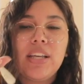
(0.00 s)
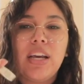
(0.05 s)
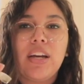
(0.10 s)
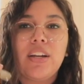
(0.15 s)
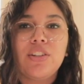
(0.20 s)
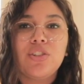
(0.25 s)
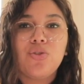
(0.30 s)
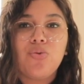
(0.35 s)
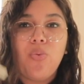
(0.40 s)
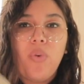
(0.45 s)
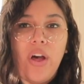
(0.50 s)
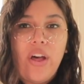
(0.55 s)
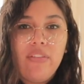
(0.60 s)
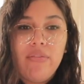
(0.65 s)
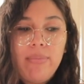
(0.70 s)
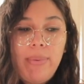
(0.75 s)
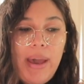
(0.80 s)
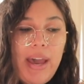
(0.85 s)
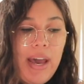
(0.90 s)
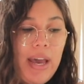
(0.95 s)
I got a
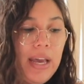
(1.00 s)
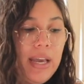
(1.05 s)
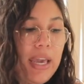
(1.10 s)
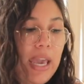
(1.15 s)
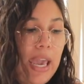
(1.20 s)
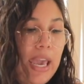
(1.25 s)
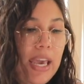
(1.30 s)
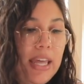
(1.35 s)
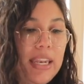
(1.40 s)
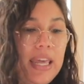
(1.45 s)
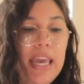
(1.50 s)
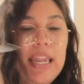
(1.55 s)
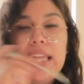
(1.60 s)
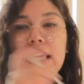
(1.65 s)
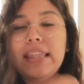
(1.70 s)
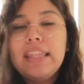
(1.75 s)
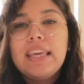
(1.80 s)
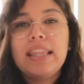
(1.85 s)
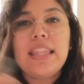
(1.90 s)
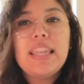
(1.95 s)
12 pack and
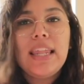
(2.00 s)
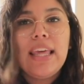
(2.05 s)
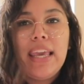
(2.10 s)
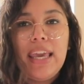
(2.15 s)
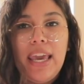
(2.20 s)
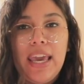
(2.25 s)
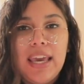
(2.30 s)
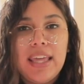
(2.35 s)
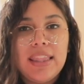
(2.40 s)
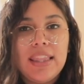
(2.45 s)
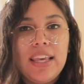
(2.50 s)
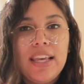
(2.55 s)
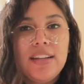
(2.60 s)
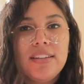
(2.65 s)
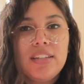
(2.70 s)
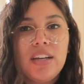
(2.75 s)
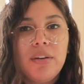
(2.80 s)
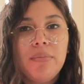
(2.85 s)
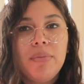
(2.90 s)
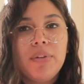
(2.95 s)
anything that I can
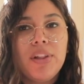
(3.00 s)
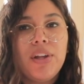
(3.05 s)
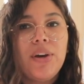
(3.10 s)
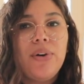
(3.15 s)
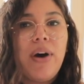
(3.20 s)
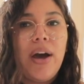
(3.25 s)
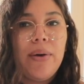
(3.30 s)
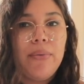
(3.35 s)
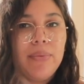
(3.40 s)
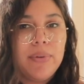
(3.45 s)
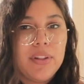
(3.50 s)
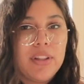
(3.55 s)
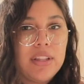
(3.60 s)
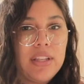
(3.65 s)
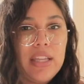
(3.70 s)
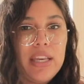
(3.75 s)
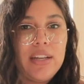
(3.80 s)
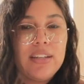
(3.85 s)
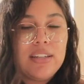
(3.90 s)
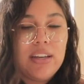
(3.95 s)
link down below, I will
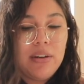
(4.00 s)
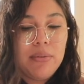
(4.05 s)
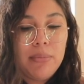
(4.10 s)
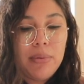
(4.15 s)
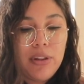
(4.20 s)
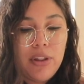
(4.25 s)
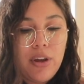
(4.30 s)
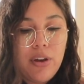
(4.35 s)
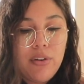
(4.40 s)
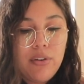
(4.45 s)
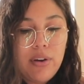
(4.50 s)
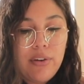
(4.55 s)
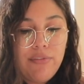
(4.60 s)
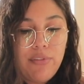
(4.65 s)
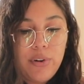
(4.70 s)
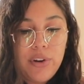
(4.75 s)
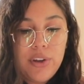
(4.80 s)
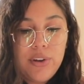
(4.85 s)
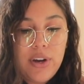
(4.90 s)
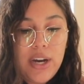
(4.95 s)
link down below
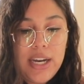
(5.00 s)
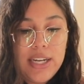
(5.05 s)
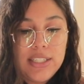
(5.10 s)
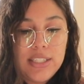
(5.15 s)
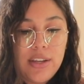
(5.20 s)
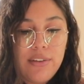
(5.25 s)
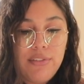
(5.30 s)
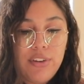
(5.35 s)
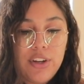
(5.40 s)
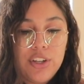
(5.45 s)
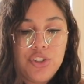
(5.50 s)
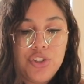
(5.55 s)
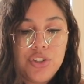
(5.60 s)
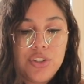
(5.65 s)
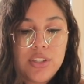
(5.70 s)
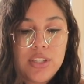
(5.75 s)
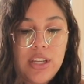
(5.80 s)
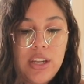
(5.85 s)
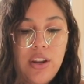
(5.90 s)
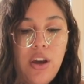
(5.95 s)
for you guys if you're
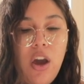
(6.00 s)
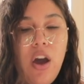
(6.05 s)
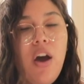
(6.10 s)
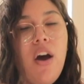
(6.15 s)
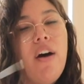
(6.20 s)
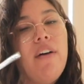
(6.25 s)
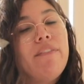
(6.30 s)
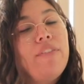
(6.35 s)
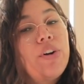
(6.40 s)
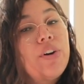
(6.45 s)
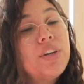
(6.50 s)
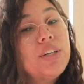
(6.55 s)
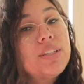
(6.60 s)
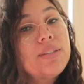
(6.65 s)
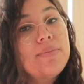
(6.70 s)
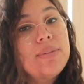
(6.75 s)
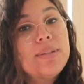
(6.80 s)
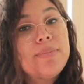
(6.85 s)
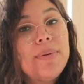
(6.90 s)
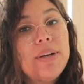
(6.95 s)
interested for
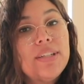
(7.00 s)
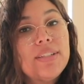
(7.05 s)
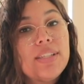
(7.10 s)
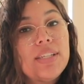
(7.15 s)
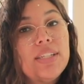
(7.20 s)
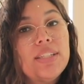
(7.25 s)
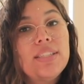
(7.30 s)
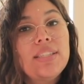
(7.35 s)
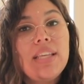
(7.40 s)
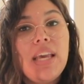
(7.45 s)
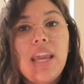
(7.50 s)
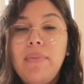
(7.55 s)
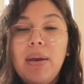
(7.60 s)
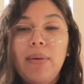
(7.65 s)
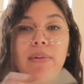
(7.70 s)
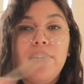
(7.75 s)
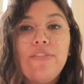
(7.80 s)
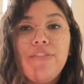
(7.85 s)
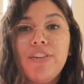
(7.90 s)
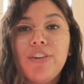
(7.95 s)
Christmas presents,
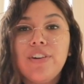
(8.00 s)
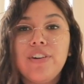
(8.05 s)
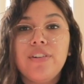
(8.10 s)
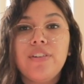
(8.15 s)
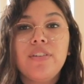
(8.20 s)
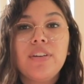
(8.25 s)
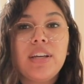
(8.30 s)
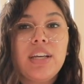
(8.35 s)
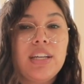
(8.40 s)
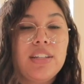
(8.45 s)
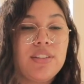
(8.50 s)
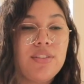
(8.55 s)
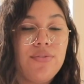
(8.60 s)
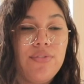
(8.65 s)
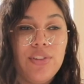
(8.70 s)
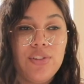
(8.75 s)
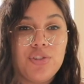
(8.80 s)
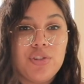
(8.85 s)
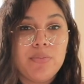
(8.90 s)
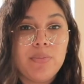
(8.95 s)
maybe for your kid's
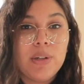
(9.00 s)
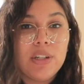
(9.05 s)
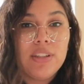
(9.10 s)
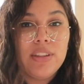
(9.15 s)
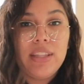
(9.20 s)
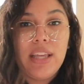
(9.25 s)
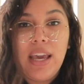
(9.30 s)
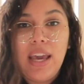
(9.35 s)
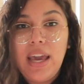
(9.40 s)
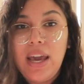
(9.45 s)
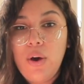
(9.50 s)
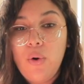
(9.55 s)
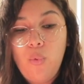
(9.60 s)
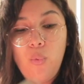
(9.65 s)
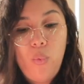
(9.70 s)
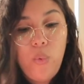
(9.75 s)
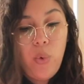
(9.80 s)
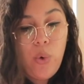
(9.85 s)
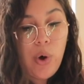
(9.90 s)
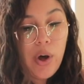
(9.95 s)
future birthday,
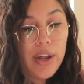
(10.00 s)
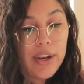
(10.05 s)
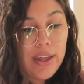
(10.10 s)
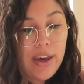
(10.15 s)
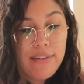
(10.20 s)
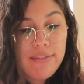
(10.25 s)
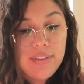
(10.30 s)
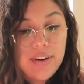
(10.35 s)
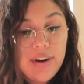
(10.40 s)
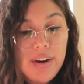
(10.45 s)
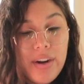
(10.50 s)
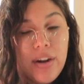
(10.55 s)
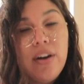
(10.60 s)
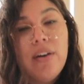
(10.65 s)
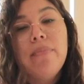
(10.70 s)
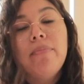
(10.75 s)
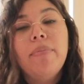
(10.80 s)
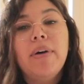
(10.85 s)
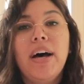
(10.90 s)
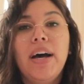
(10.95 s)
whatever.
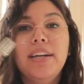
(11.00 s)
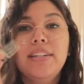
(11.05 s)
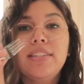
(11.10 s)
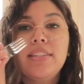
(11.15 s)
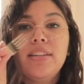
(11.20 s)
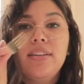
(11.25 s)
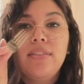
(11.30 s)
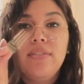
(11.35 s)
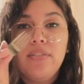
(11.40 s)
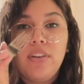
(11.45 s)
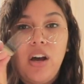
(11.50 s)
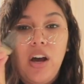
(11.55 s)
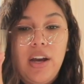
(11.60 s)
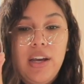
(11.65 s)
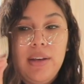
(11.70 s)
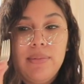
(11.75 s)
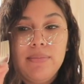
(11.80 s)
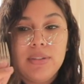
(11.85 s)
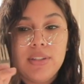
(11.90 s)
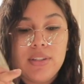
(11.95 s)
But got
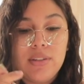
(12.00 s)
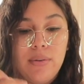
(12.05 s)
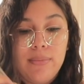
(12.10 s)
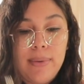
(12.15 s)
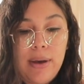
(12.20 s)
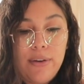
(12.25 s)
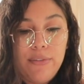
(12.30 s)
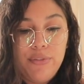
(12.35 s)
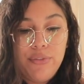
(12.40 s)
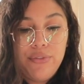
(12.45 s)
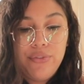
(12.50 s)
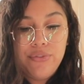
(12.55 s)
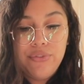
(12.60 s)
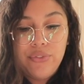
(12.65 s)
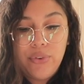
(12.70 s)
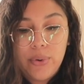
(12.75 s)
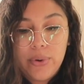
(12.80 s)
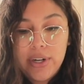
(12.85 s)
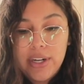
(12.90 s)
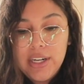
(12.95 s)
him some
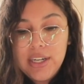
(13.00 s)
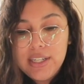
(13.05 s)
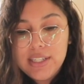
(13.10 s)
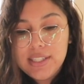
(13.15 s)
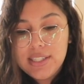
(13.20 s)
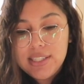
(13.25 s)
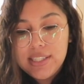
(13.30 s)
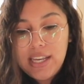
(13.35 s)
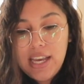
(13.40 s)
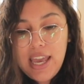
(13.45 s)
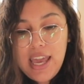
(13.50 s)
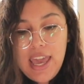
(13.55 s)
forks.